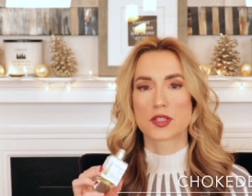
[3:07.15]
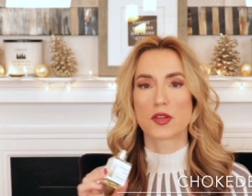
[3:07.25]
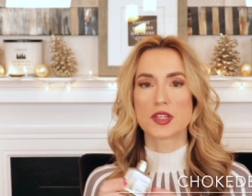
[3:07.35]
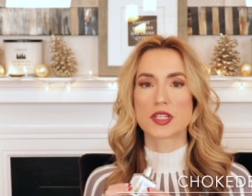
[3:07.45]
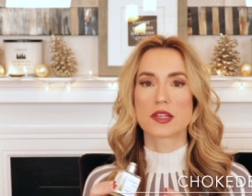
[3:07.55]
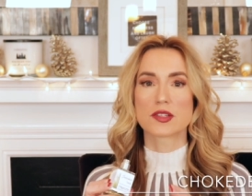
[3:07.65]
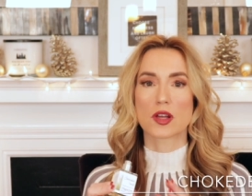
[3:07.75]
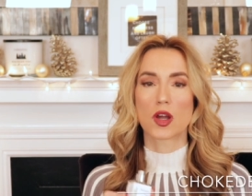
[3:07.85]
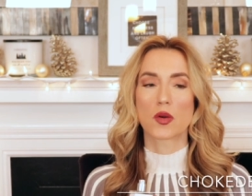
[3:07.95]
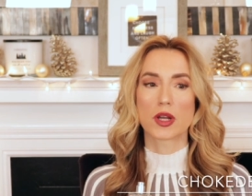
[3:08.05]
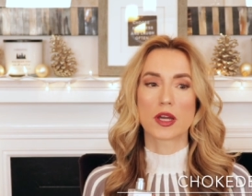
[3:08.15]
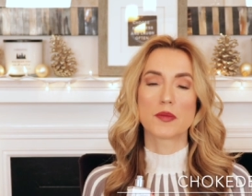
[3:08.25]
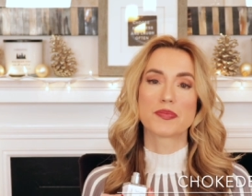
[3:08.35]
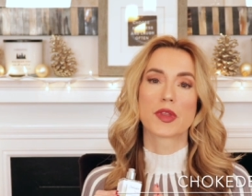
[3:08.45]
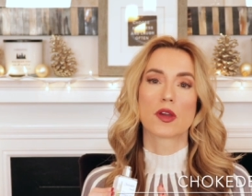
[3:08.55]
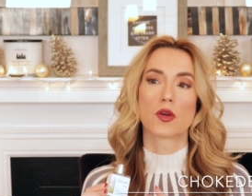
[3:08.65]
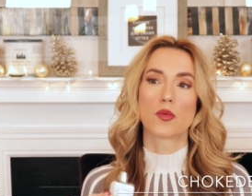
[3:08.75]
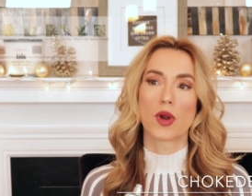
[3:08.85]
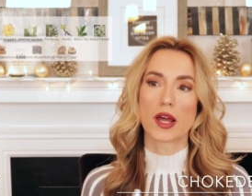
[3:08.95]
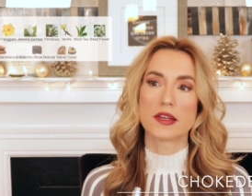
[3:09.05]
So this has coconut,
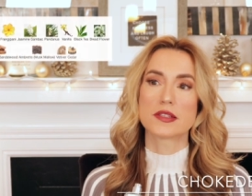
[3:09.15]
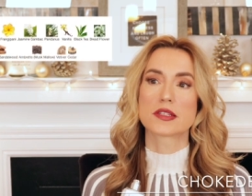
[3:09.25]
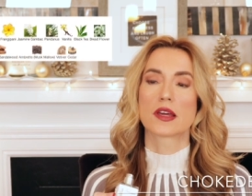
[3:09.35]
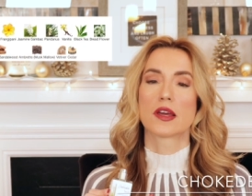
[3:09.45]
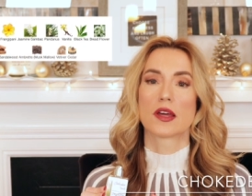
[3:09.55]
rice,